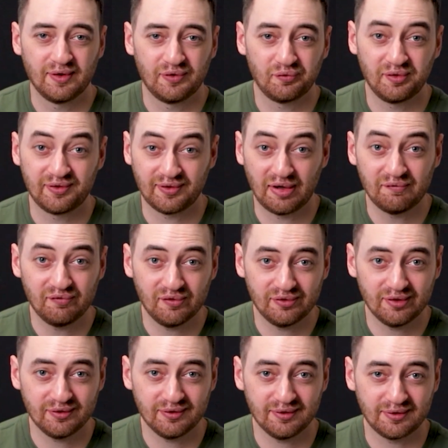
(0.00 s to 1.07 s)
That's the way Seinfeld
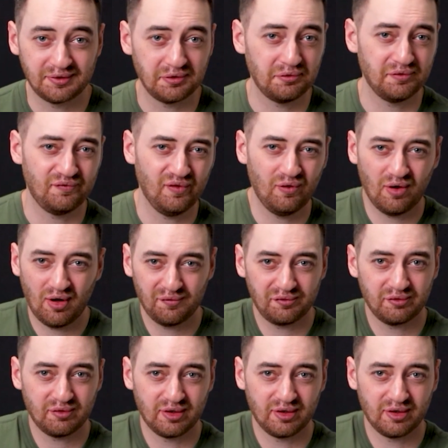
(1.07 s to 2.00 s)
does it, so it felt oddly